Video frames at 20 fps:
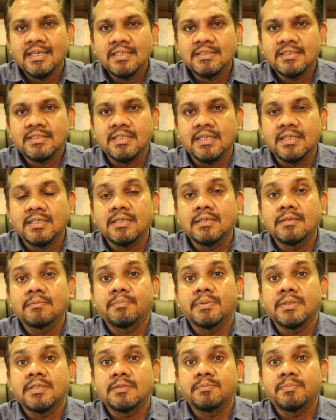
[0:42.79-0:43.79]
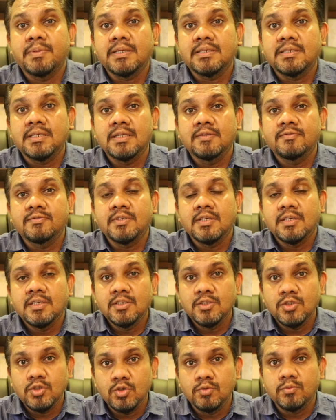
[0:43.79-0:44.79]
certain perspectives
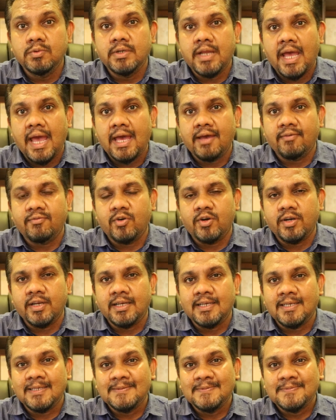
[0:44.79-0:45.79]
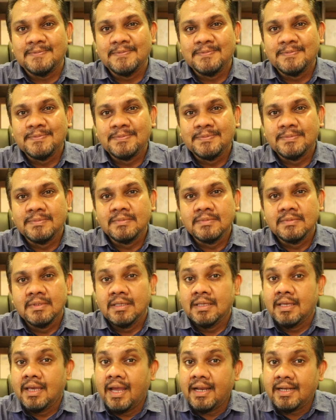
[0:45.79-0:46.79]
you would have on it.
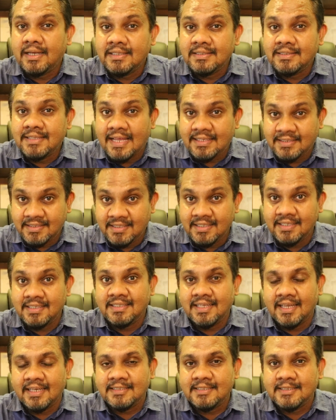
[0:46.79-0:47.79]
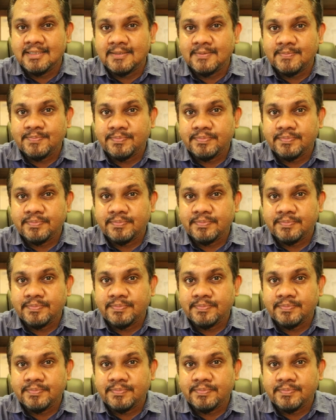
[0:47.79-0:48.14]
At least that's the intention.